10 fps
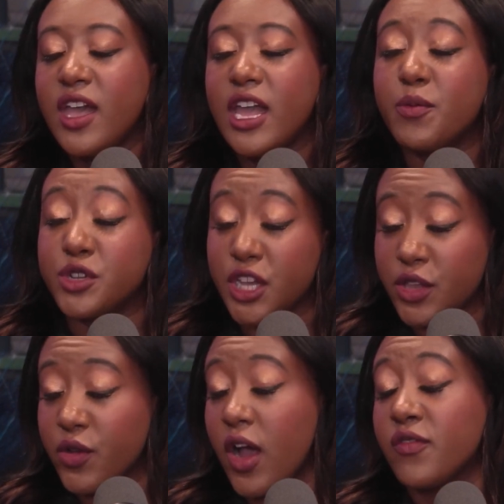in
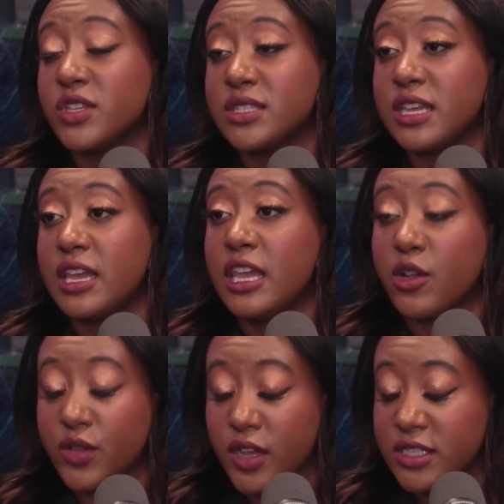particular, obviously, here
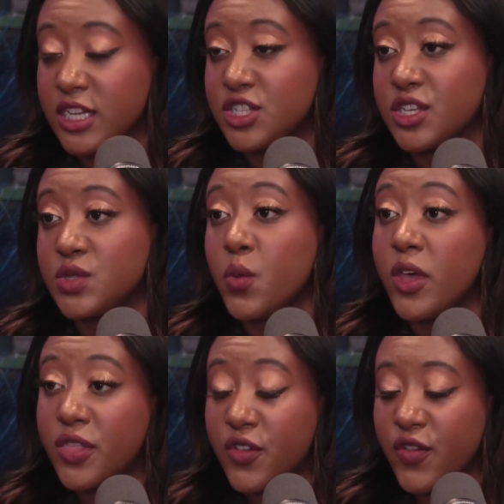in Los Angeles
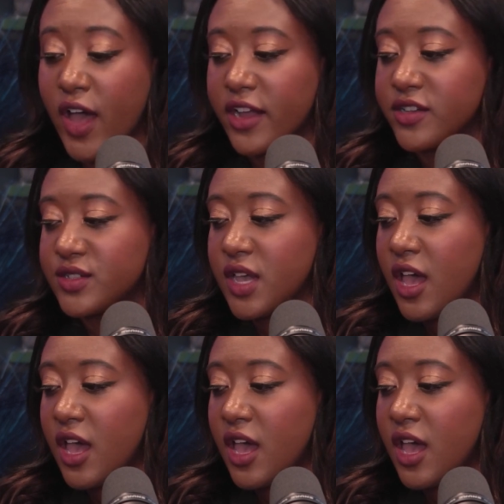with the fires.